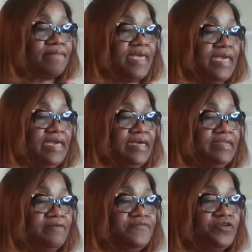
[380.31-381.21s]
And
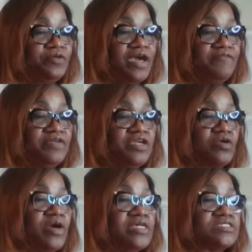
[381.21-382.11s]
if you have any
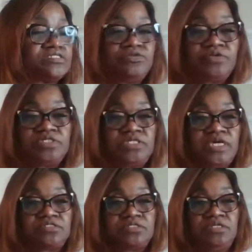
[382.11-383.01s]
questions, you can
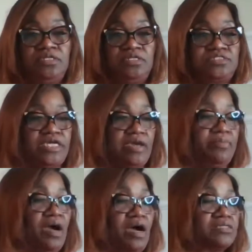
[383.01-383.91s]
text it in the chat
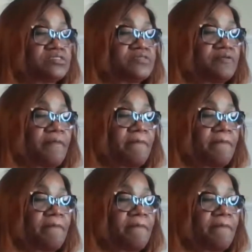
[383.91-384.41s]
box.